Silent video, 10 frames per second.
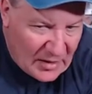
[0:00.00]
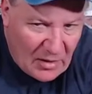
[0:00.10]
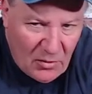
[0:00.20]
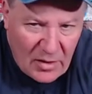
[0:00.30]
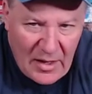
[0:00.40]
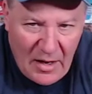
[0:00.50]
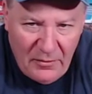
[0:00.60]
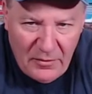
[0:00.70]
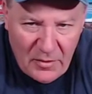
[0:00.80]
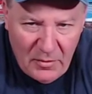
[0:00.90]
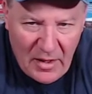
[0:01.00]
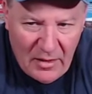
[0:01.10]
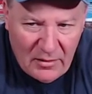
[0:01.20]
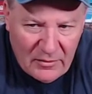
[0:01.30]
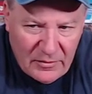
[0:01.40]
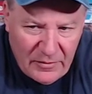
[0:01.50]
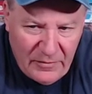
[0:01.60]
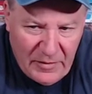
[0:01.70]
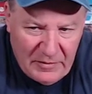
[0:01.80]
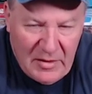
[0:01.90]
I work out for about
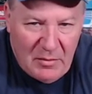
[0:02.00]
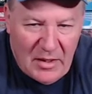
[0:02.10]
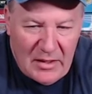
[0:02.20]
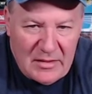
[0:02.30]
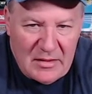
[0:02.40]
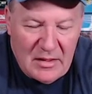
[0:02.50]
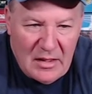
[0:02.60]
50 minutes,